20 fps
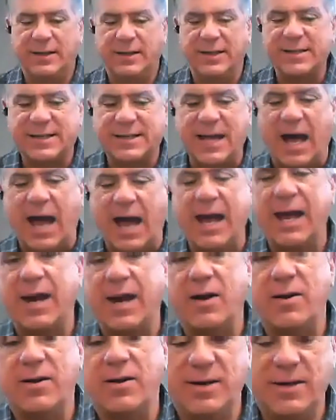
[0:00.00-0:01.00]
this guy
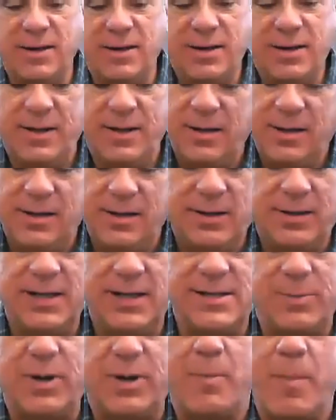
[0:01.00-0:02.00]
here
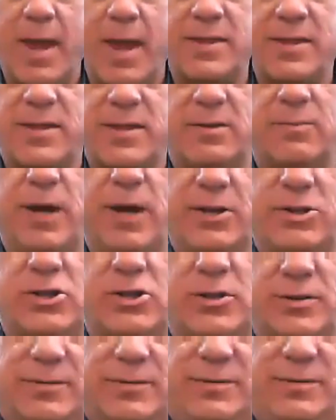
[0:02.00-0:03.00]
needs a bit of
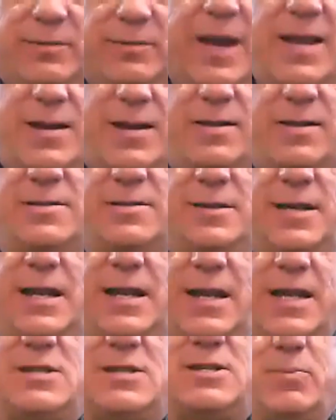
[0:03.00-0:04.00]
maintenance.
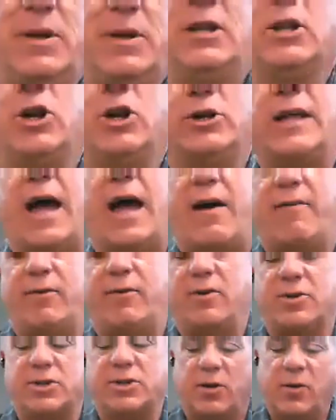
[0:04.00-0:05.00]
It needs to be looked
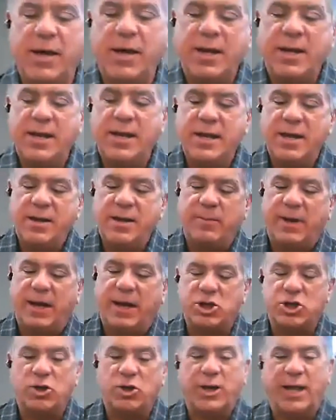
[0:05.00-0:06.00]
after. So
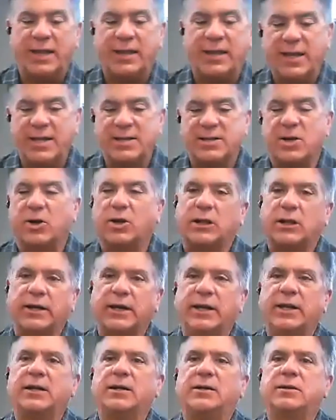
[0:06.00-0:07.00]
make sure that these are
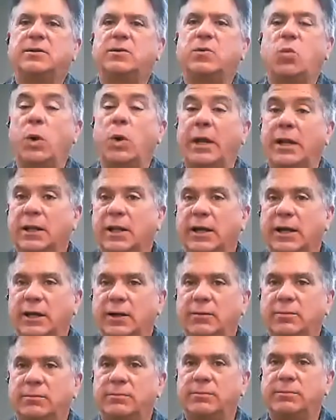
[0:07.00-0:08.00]
cleaned
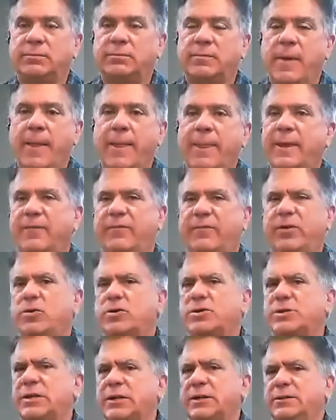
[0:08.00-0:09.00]
weekly.
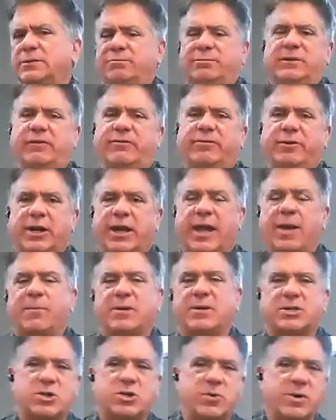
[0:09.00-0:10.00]
Fusing, different
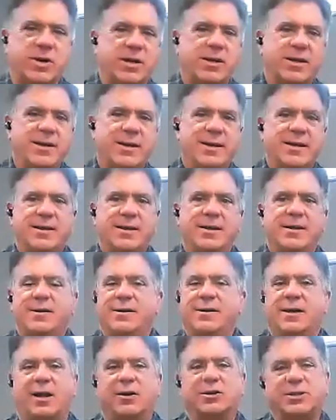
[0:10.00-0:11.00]
chemistry.
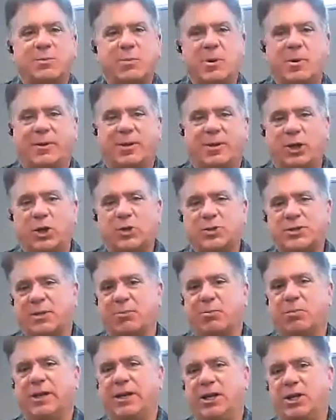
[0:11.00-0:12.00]
Now, some people are
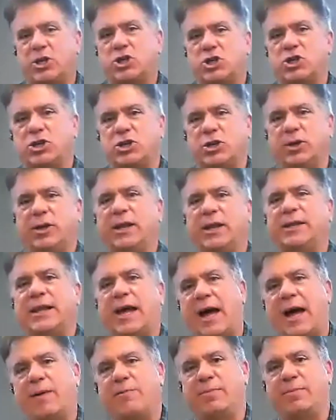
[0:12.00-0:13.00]
using bleach,
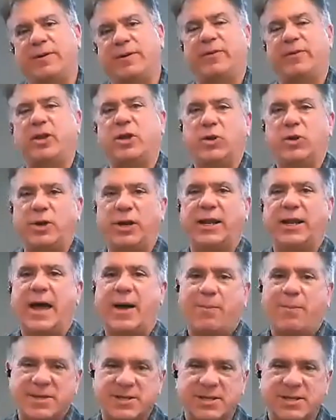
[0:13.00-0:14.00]
Unitab. If the
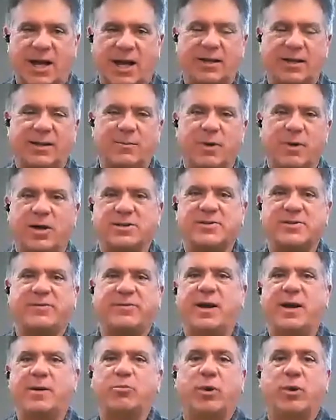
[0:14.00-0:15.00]
Unitab is not
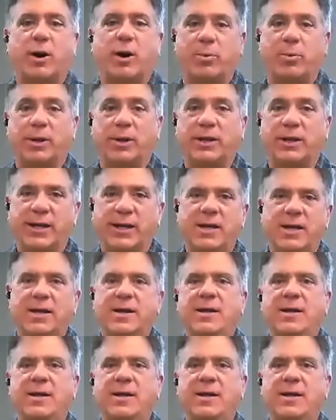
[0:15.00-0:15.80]
emulsifying properly